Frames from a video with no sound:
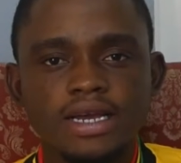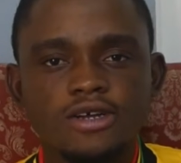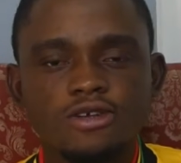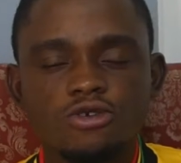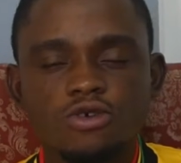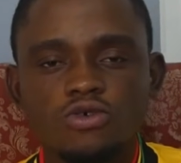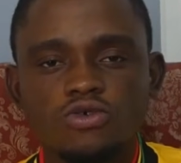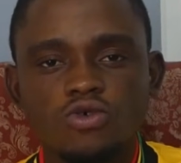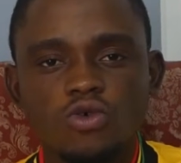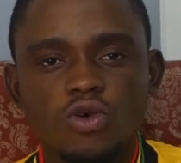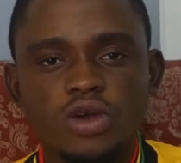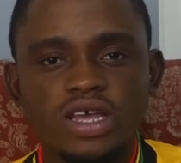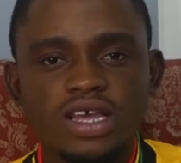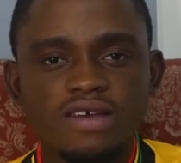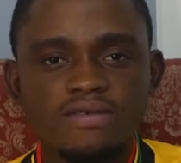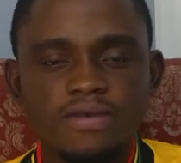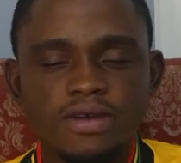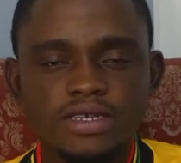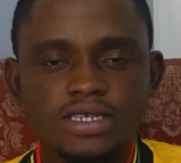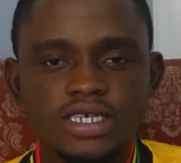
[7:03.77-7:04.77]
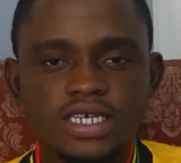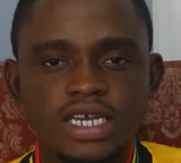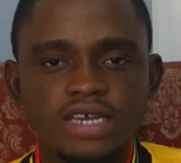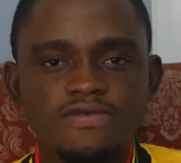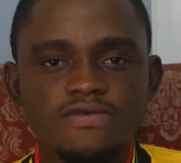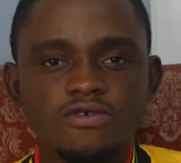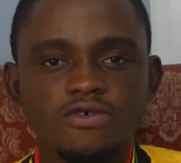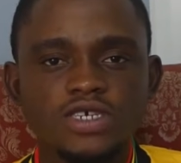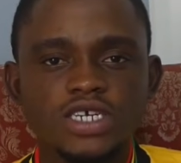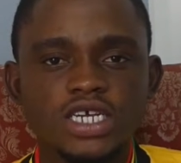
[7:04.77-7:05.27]
Don't know if
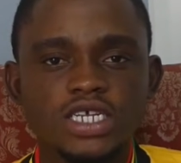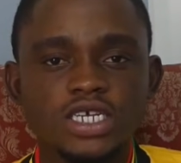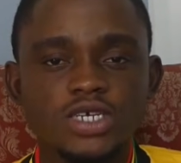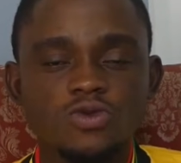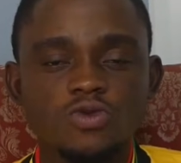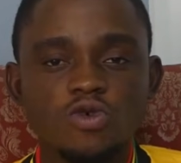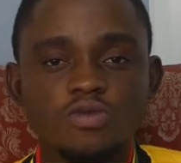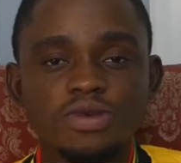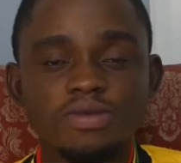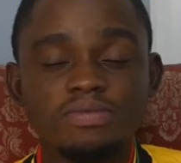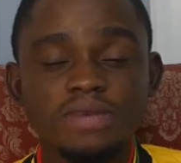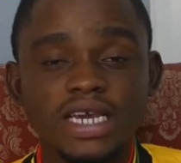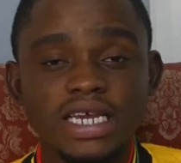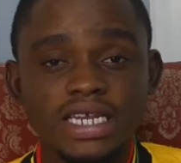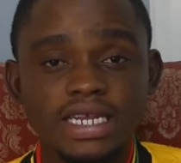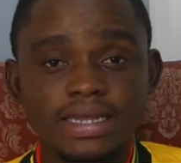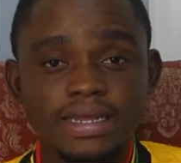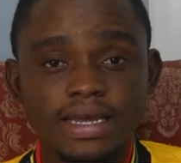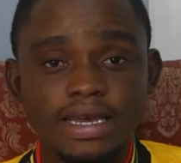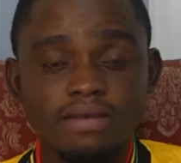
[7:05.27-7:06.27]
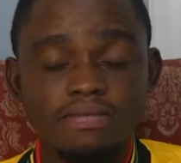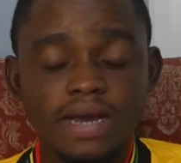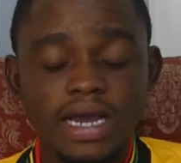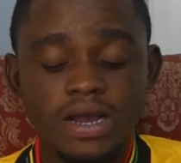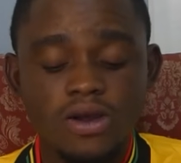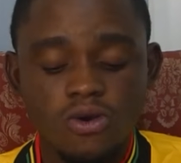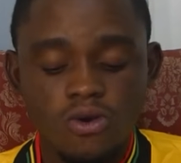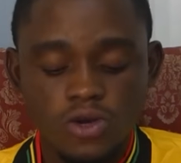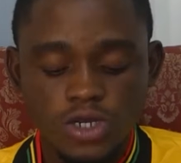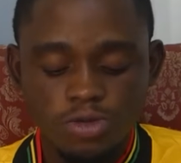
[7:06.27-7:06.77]
few changes will be made in there by
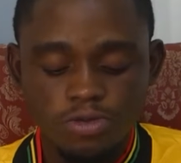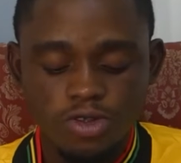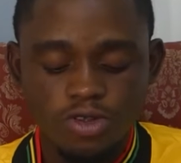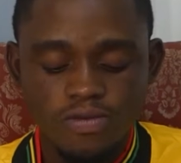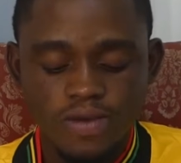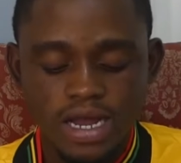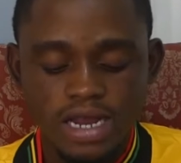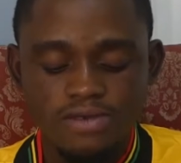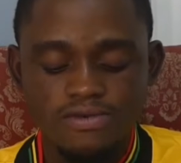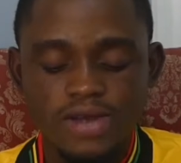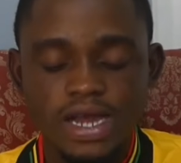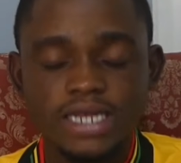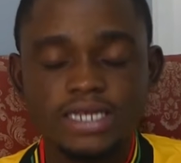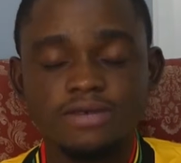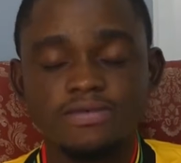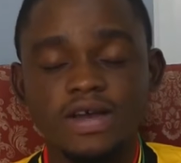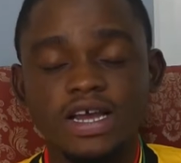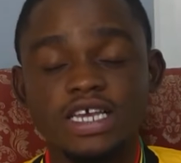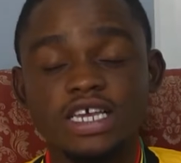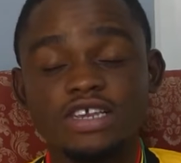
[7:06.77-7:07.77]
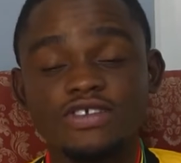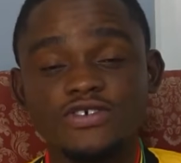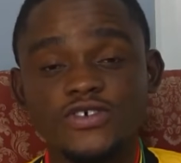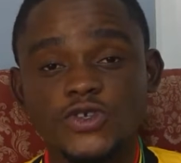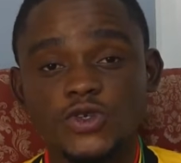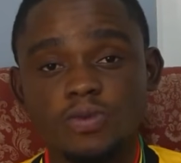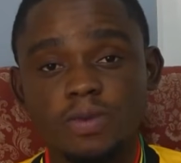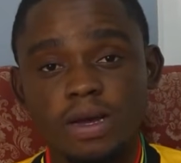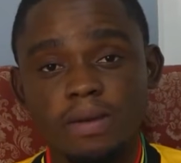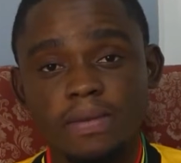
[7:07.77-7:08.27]
Coach Milovan Rajabak.
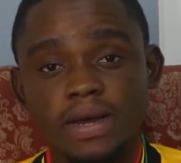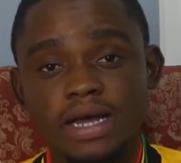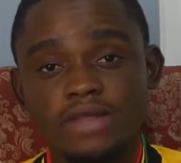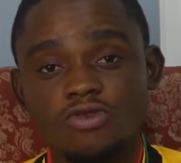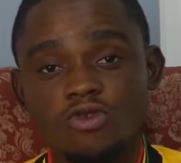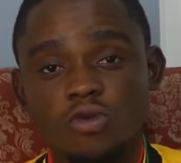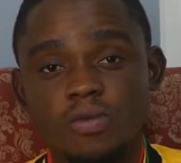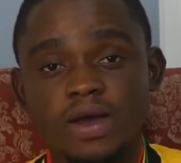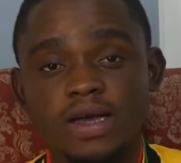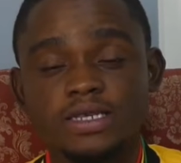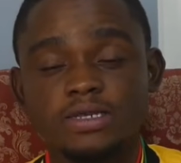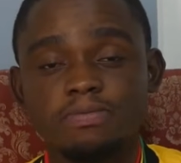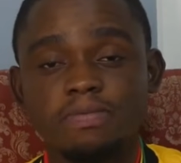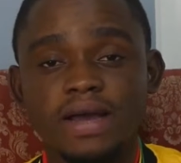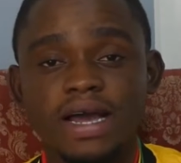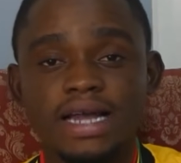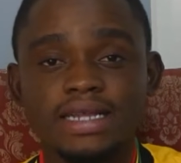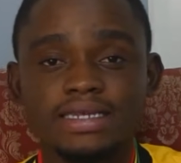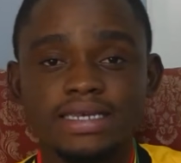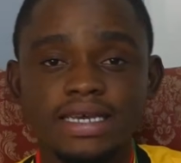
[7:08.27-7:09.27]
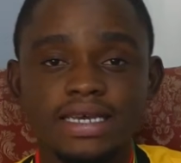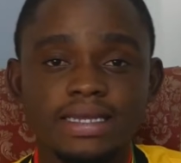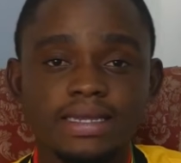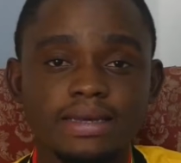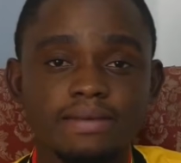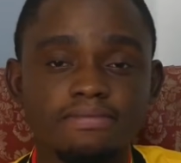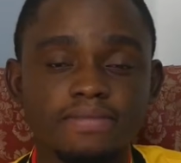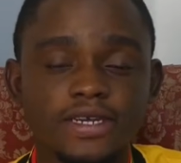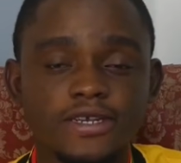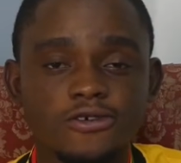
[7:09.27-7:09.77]
Idrisu Baba, Thomas Partey in
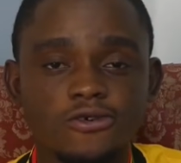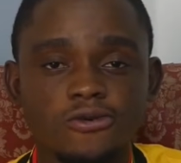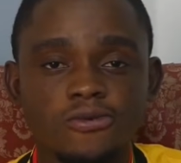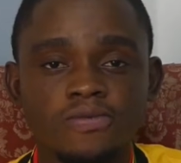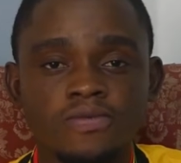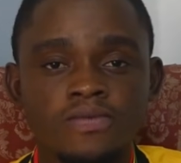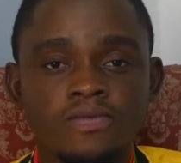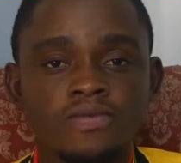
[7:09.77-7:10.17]
the middle.